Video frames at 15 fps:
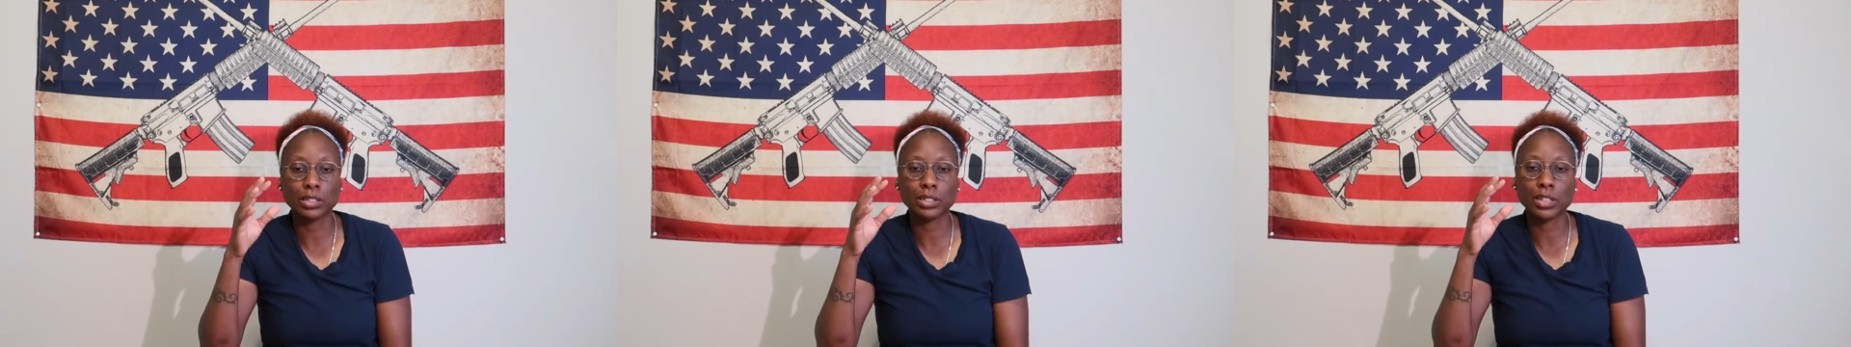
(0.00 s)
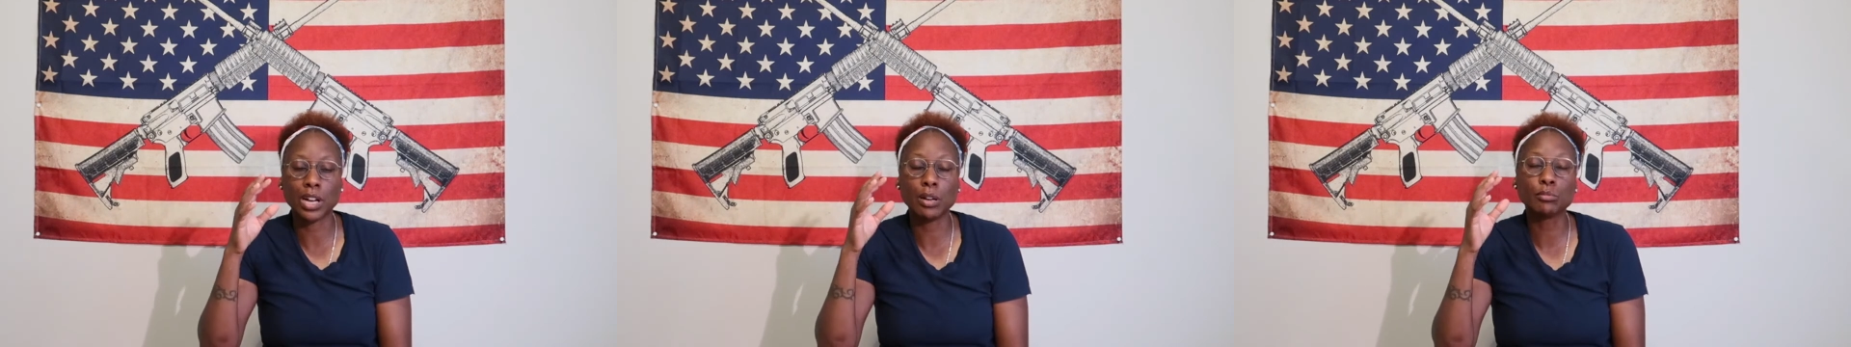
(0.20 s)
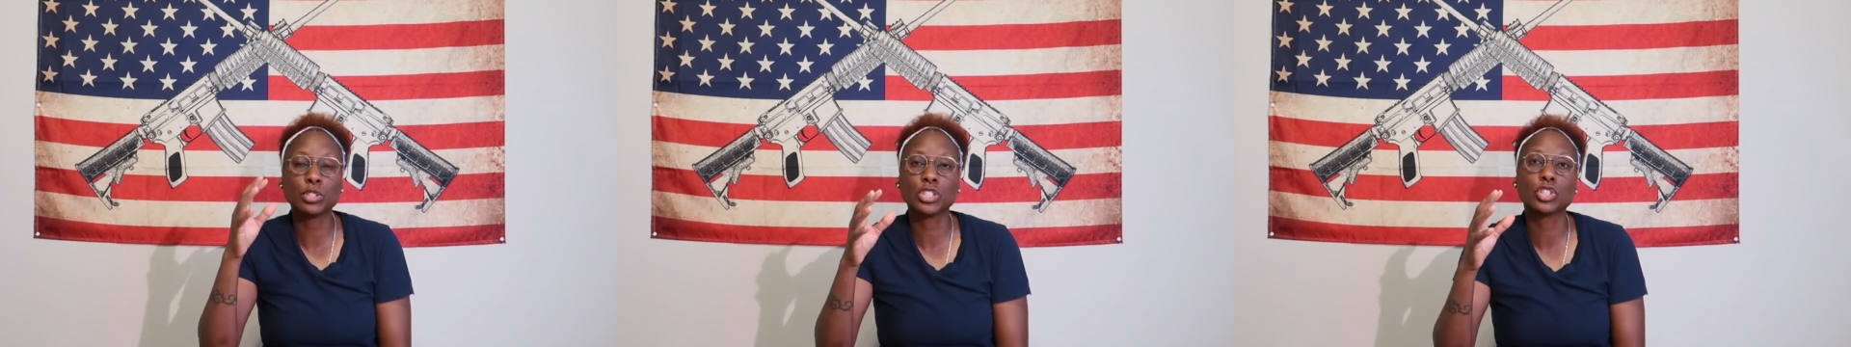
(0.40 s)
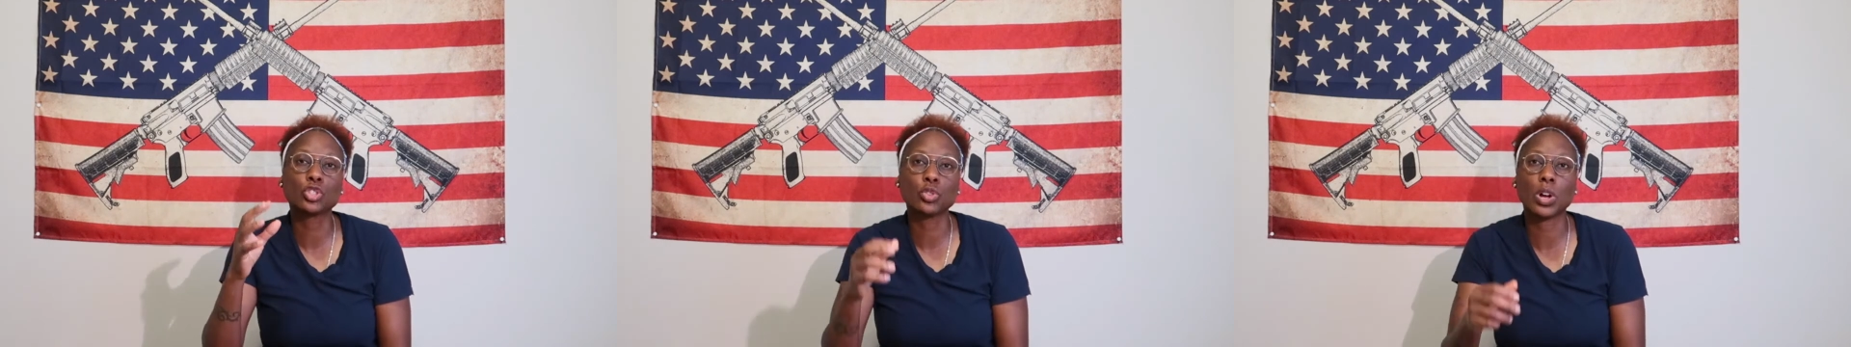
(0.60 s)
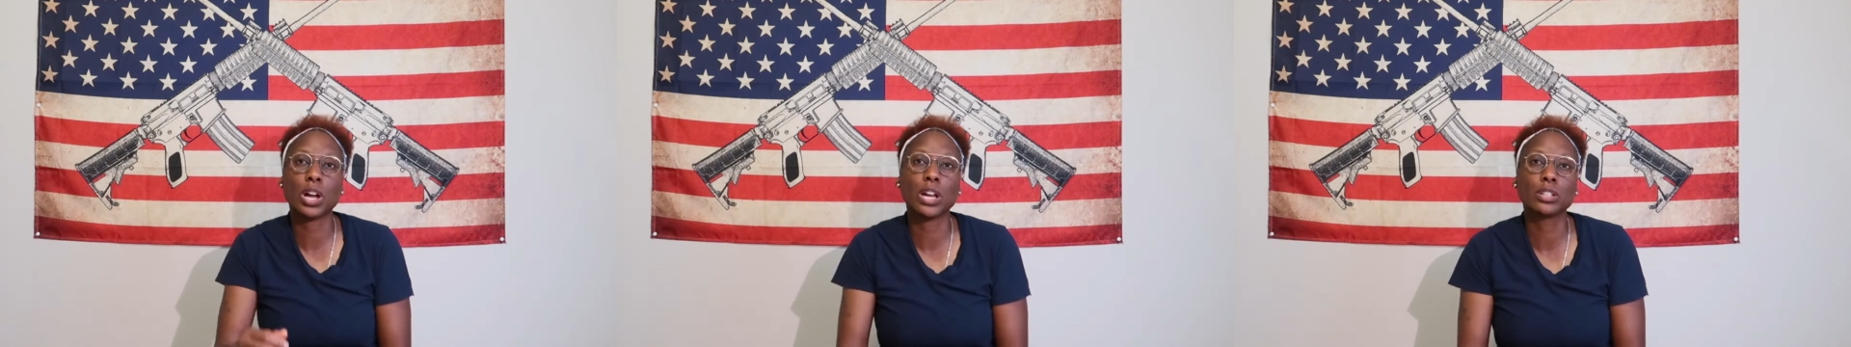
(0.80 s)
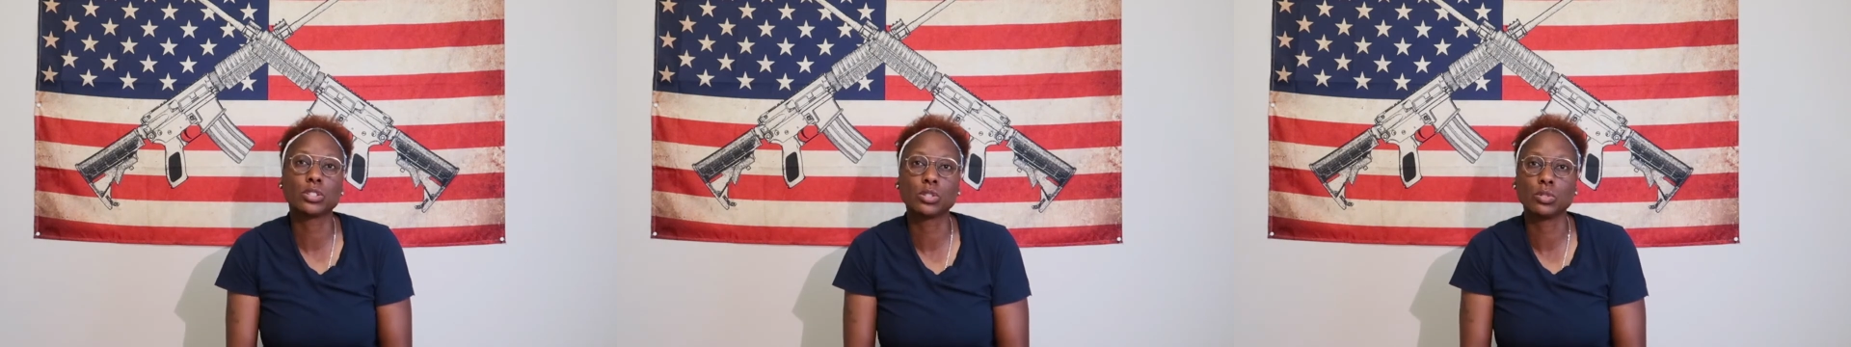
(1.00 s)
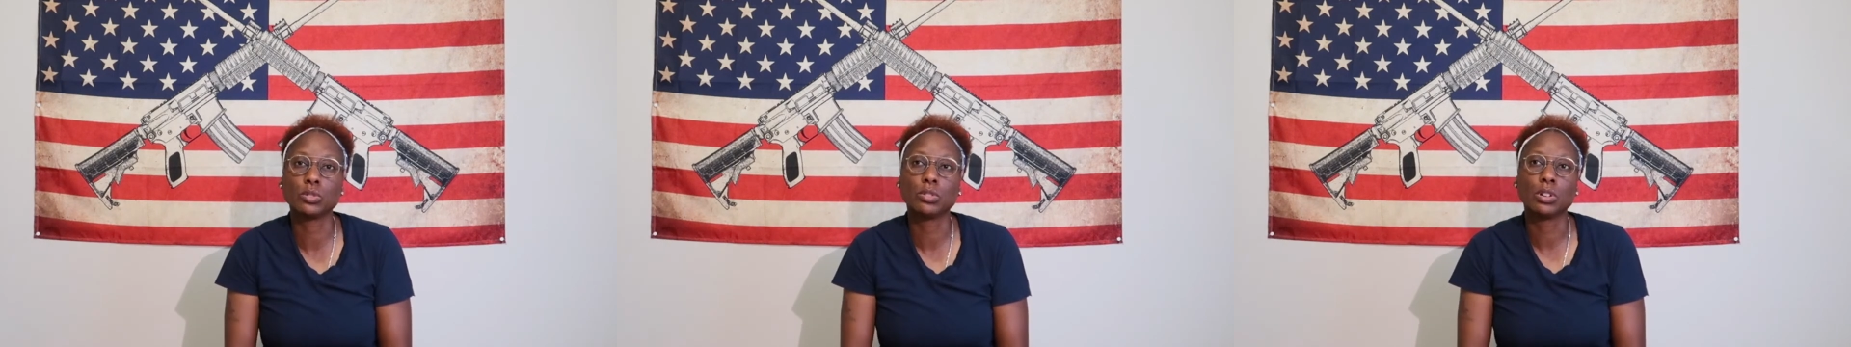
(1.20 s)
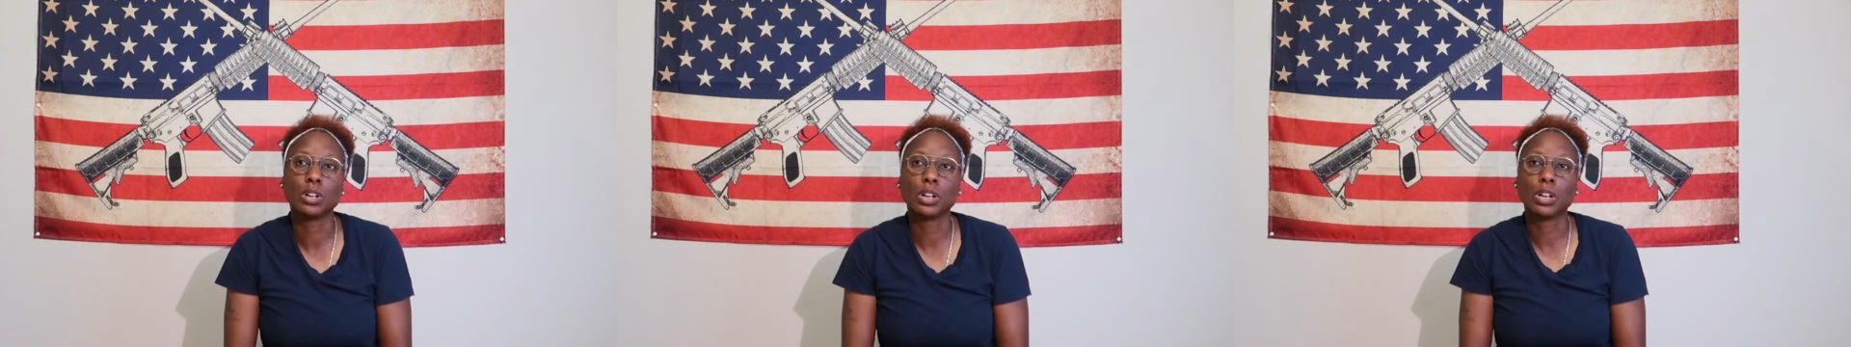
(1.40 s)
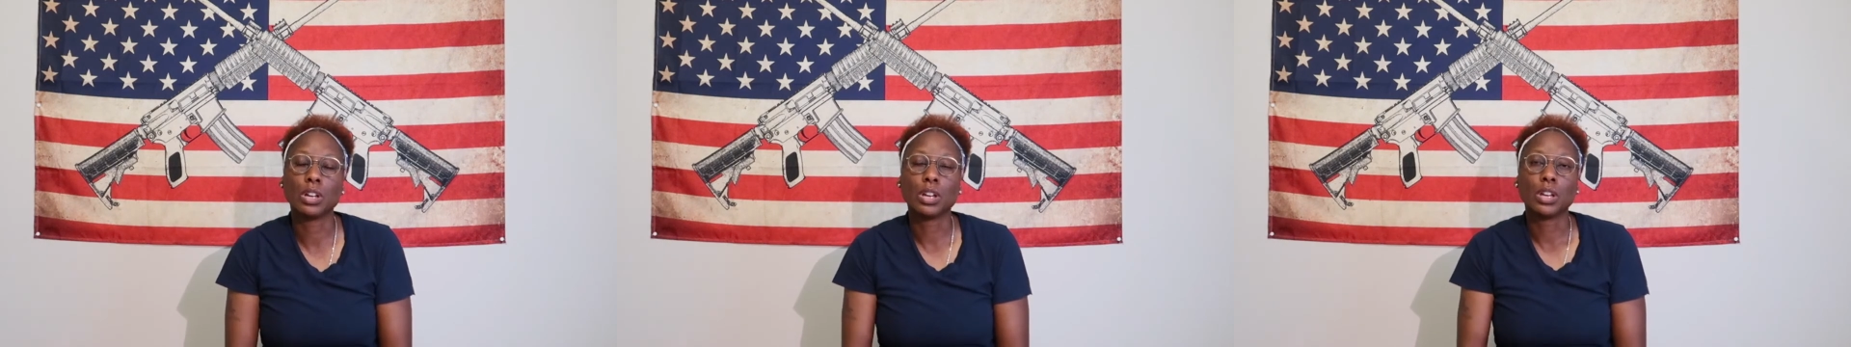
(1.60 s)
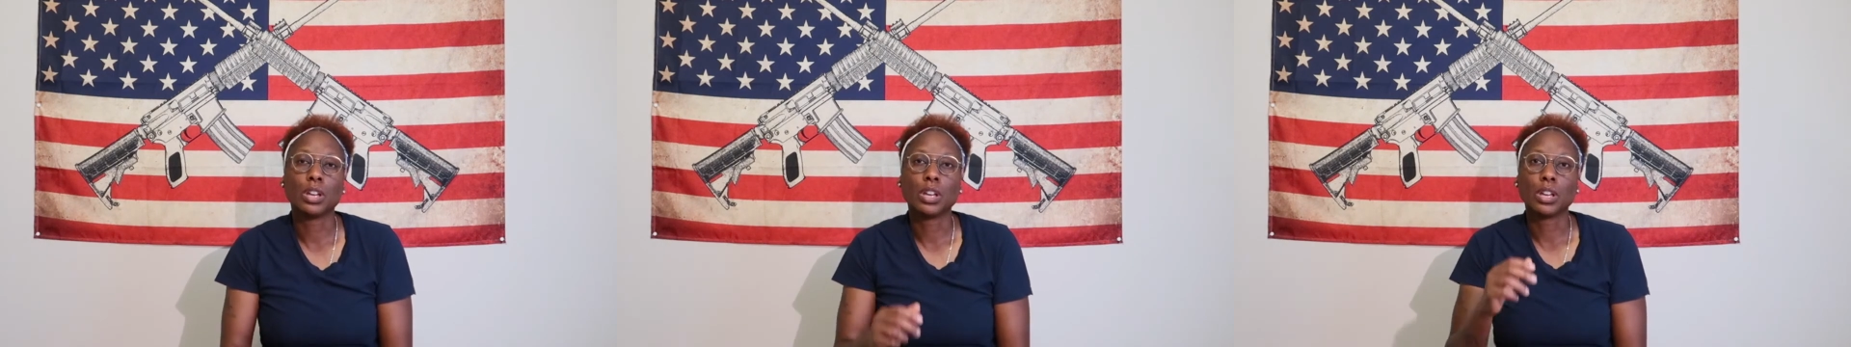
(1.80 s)
I'm just trying to
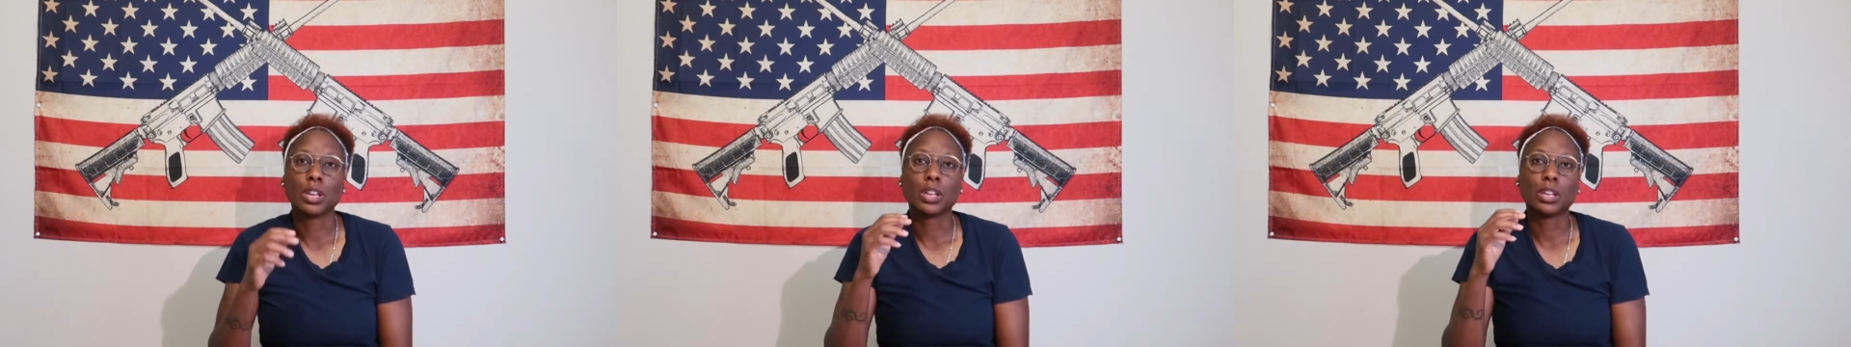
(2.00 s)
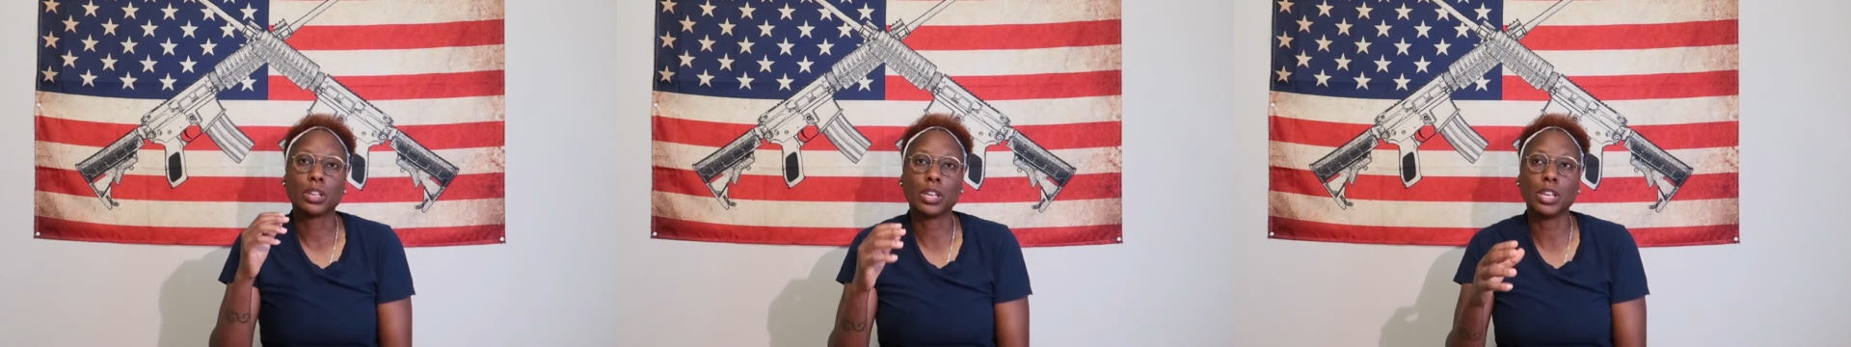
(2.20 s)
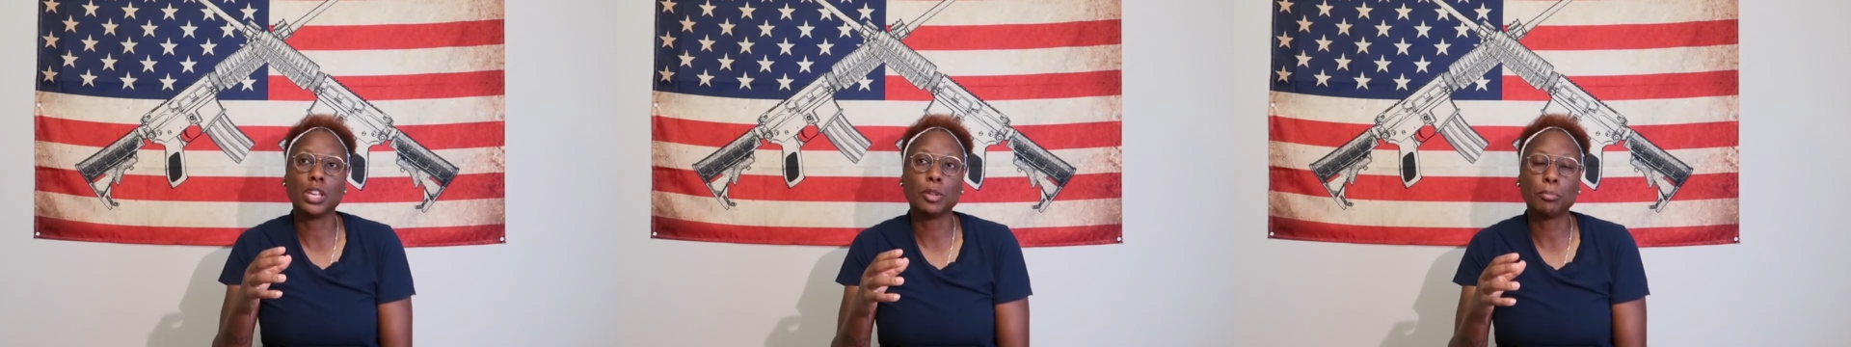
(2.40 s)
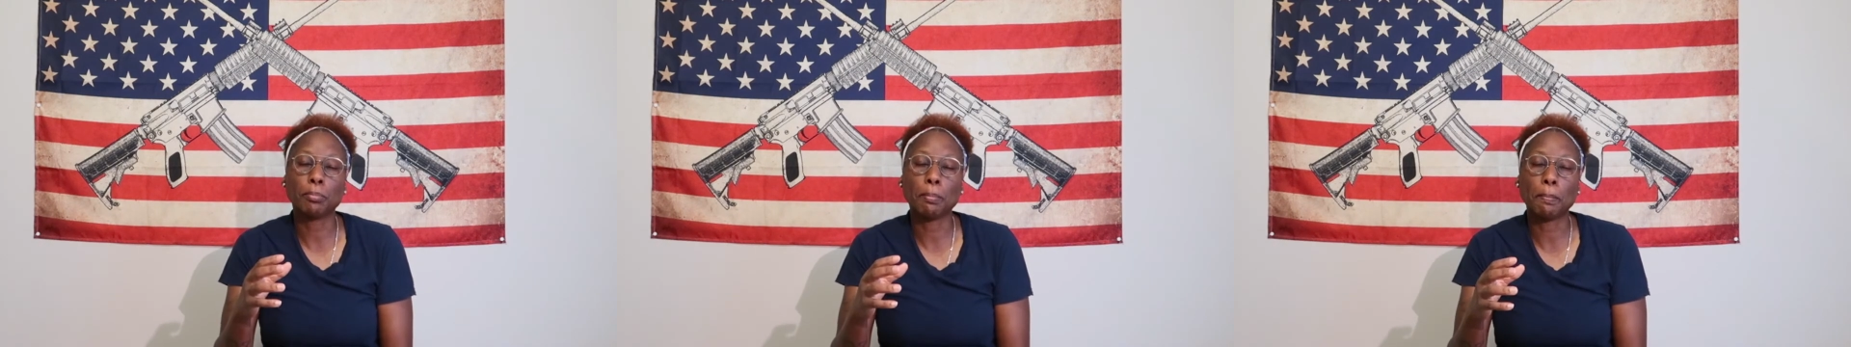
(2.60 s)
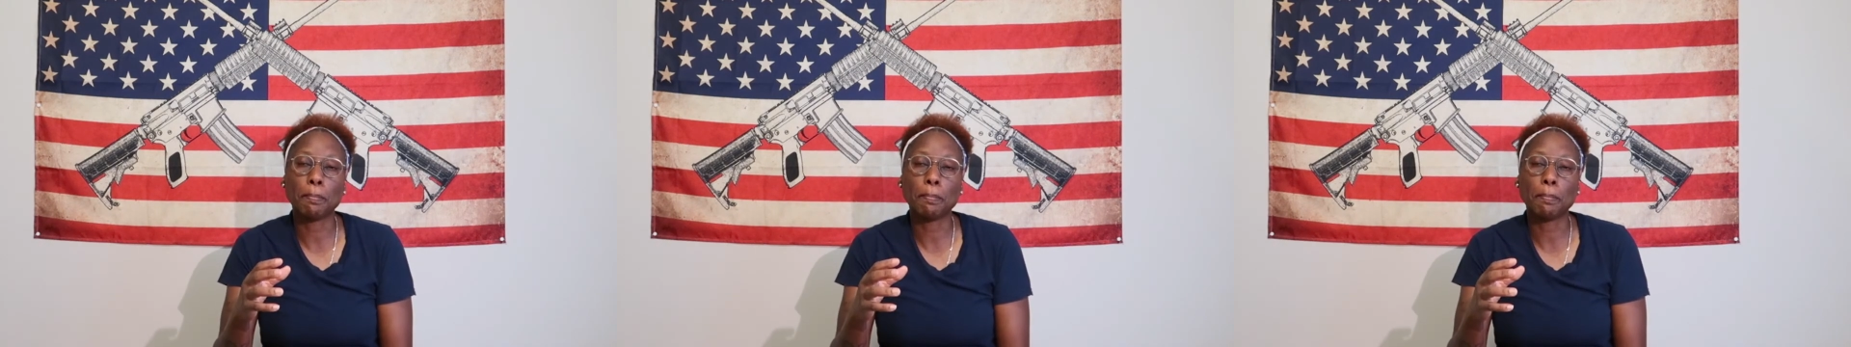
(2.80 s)
keep